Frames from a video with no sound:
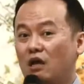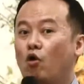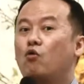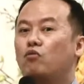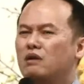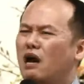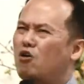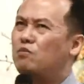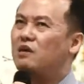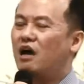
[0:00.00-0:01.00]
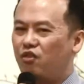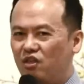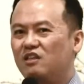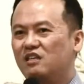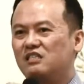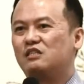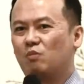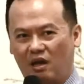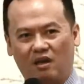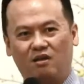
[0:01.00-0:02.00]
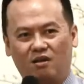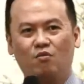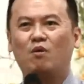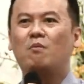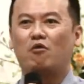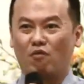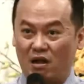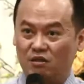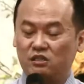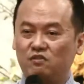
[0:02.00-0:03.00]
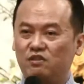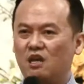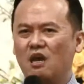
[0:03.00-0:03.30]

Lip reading: oh, Naomi, I think this is my one of my relatives.